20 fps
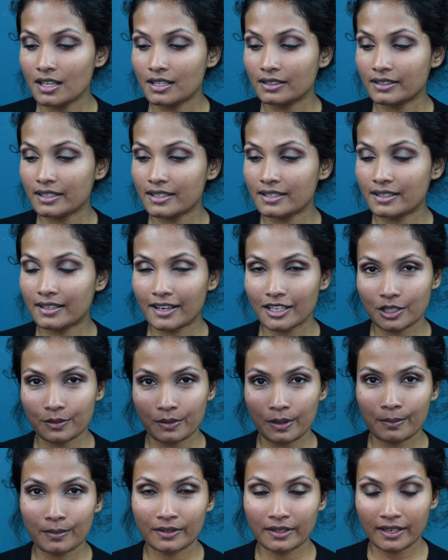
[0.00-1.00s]
this is the next
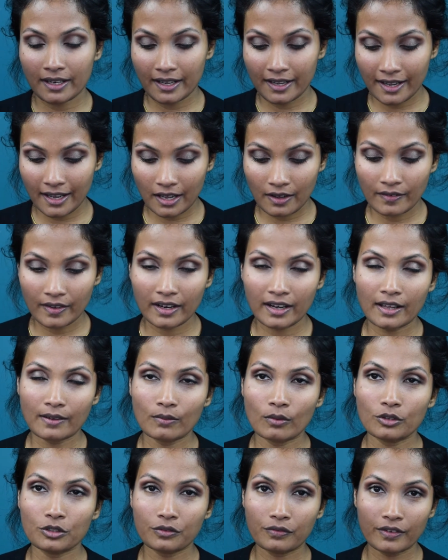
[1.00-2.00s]
primer that I have, and I
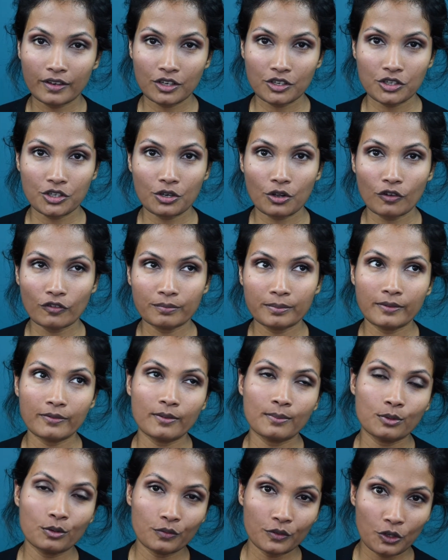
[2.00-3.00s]
want to finish it off before
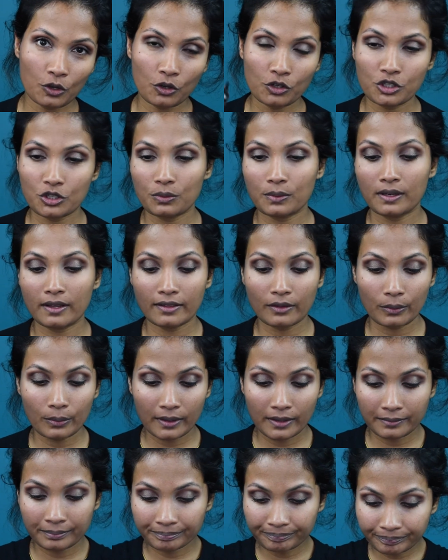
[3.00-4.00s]
moving on to another
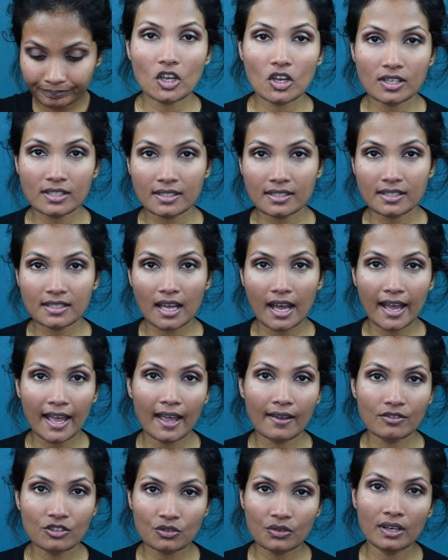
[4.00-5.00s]
one. Because I
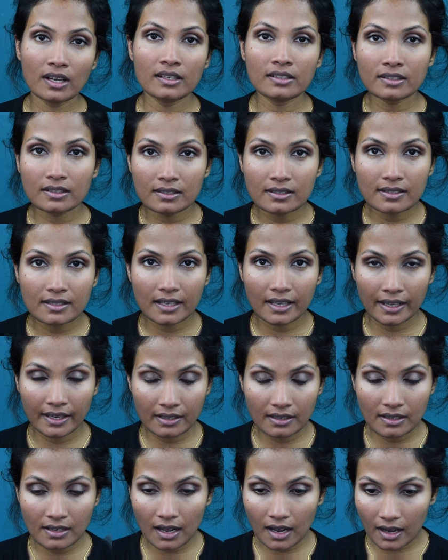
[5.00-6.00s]
have Sri Lankan
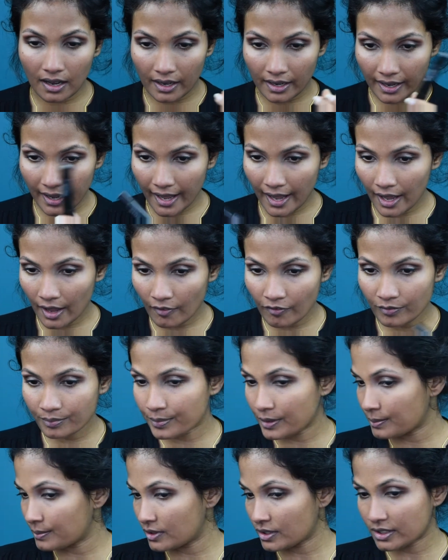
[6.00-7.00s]
skin, I have
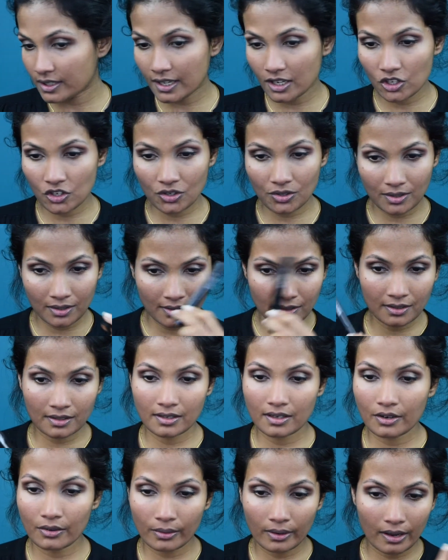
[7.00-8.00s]
pigmentation
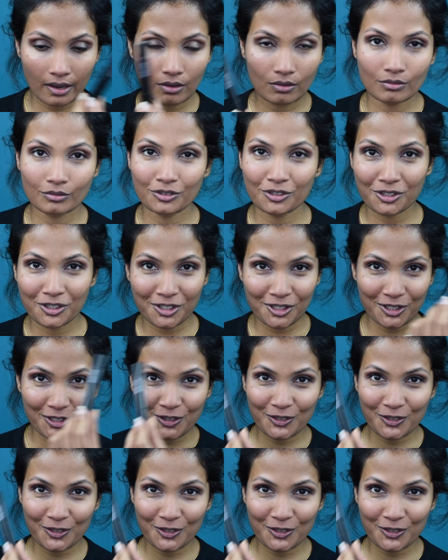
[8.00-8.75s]
around